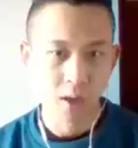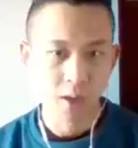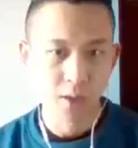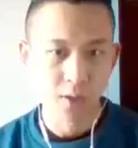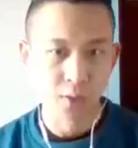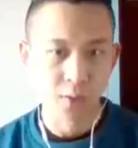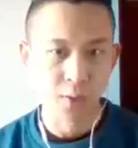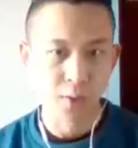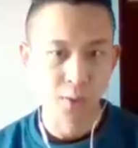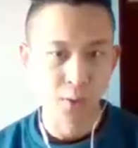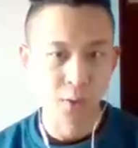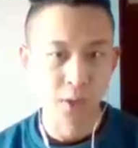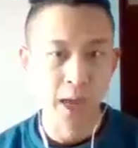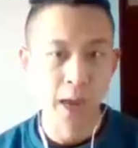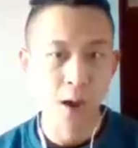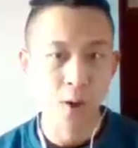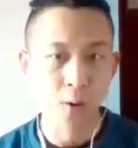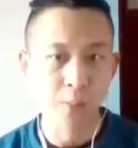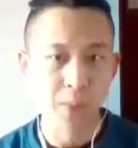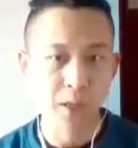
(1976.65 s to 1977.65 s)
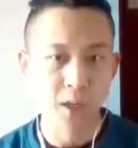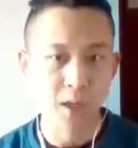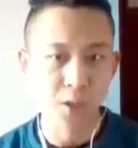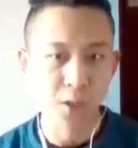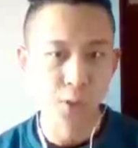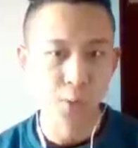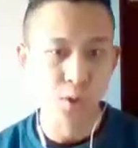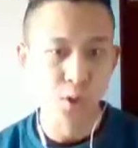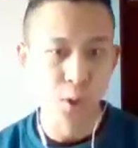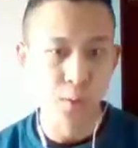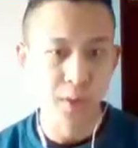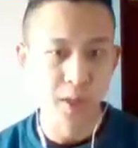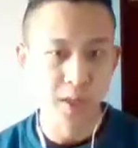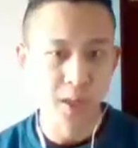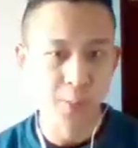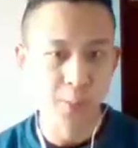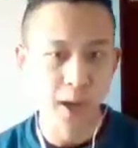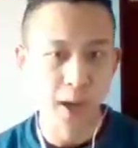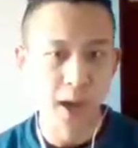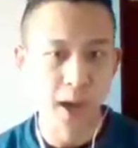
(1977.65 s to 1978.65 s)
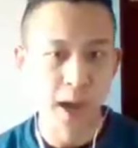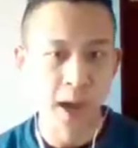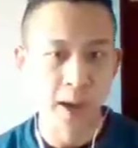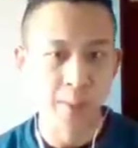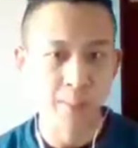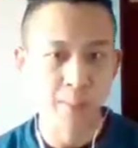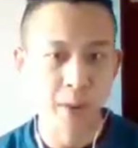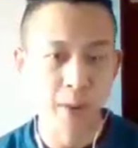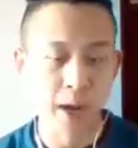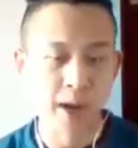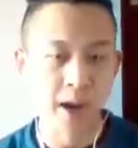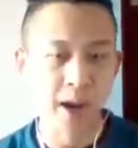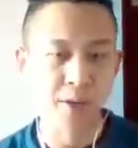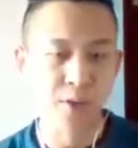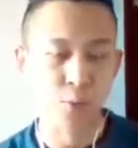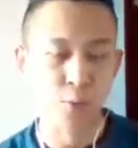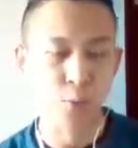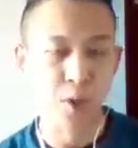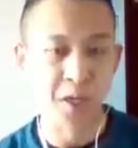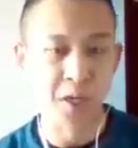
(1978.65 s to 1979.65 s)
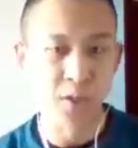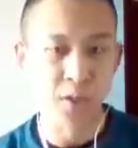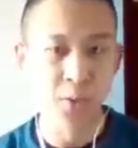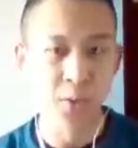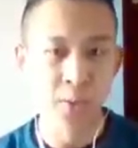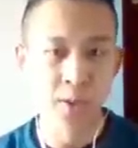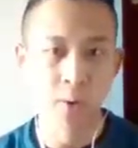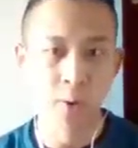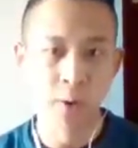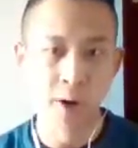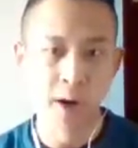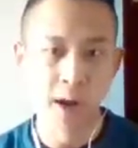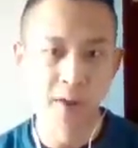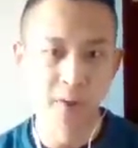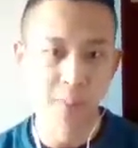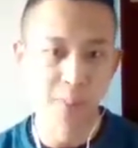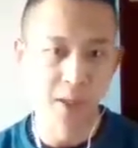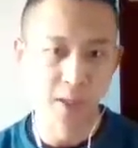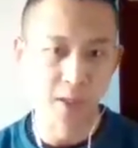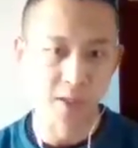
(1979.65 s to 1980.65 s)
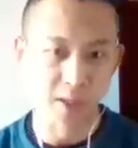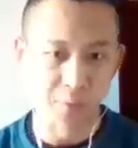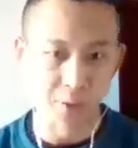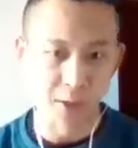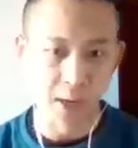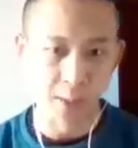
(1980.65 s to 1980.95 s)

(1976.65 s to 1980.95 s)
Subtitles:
So now because you zone that spot, I either run into it or I have to pick a different